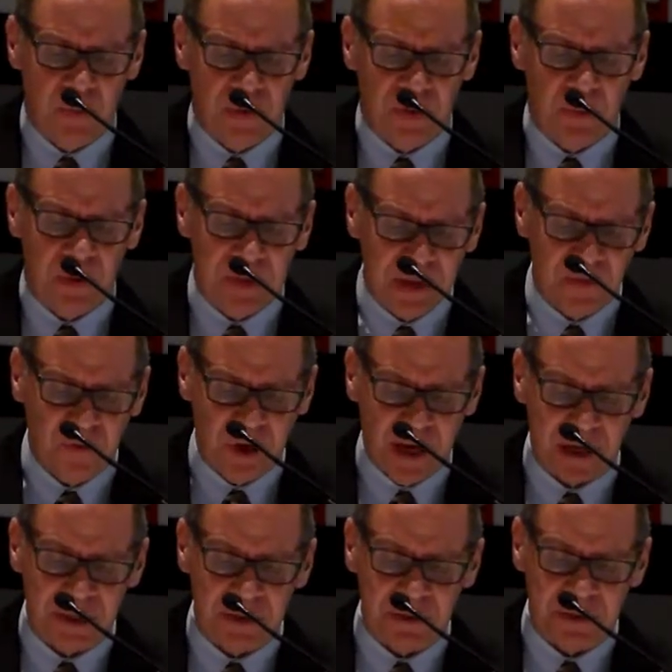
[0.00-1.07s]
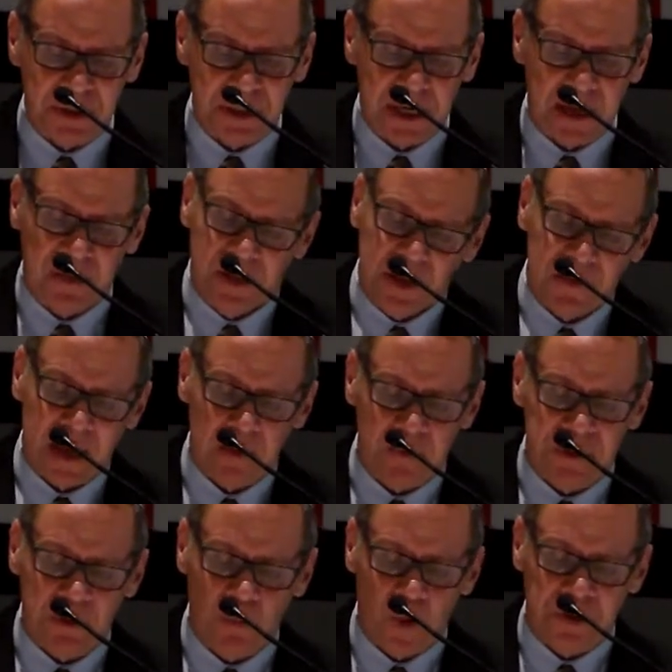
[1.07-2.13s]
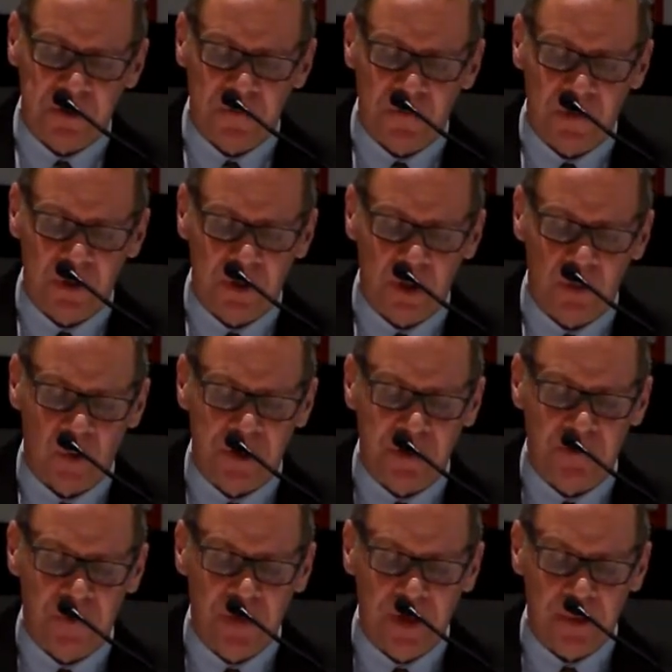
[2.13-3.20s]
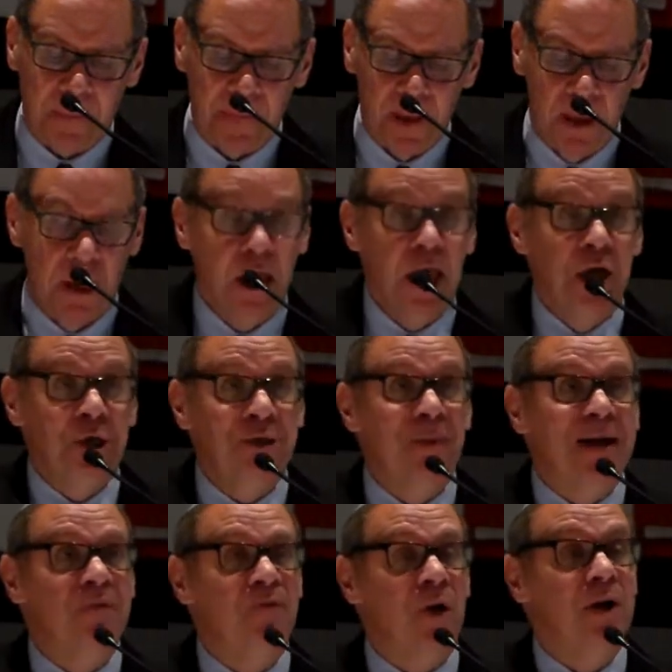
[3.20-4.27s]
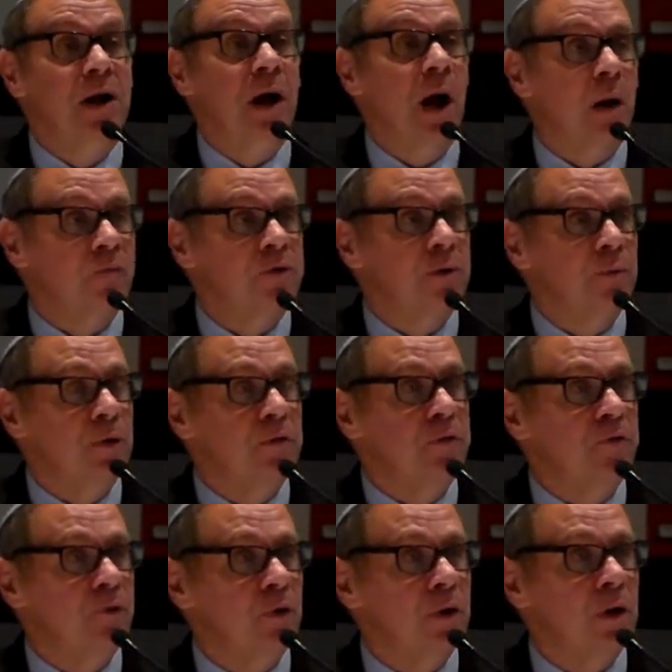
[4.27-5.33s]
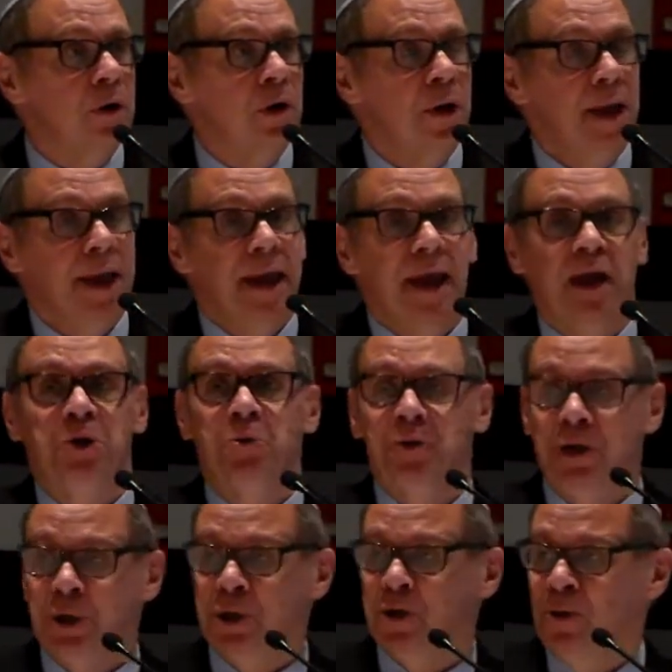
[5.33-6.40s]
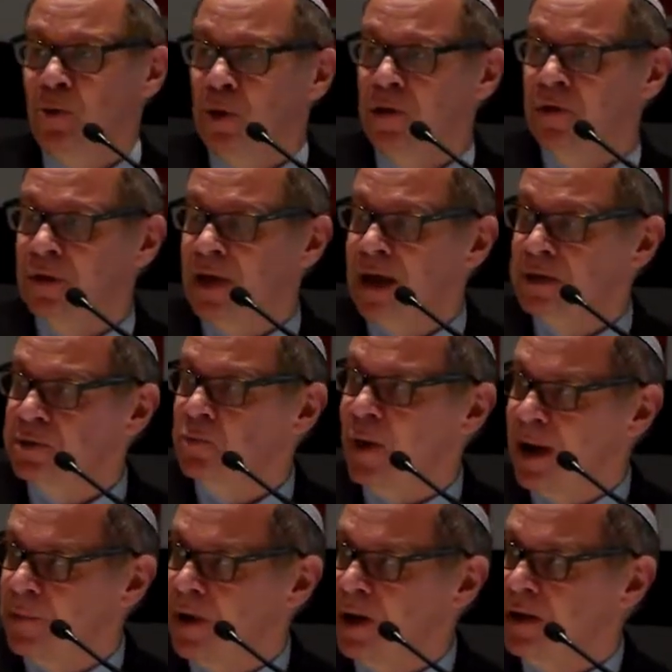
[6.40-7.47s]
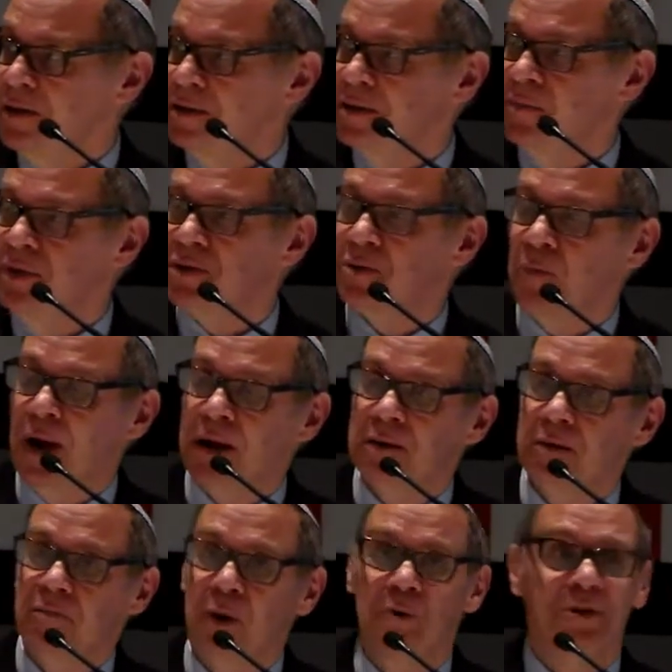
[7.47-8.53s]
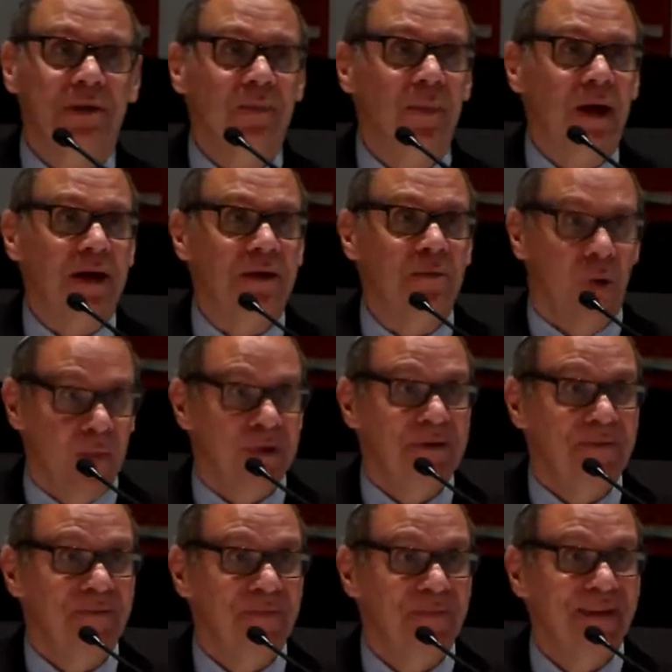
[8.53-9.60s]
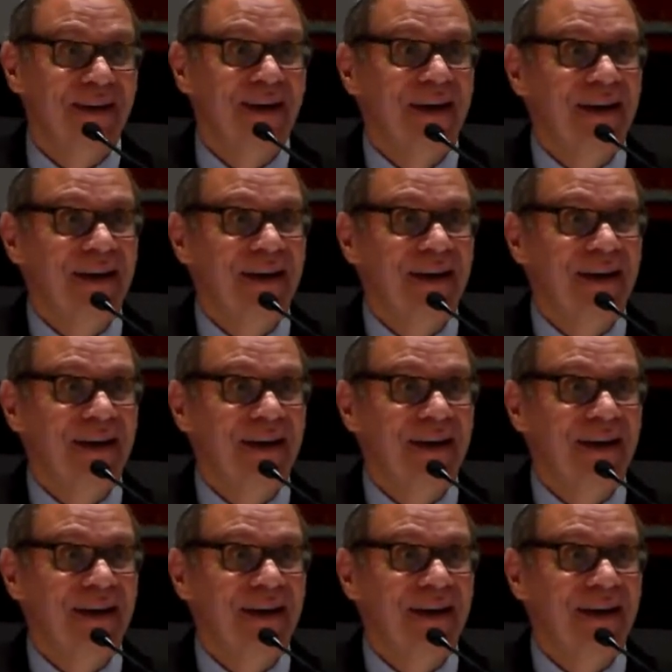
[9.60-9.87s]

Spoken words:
and with different answers, and I think that was a wonderful thing. She made it very comfortable for a traditional Orthodox rabbi to be surrounded mostly by women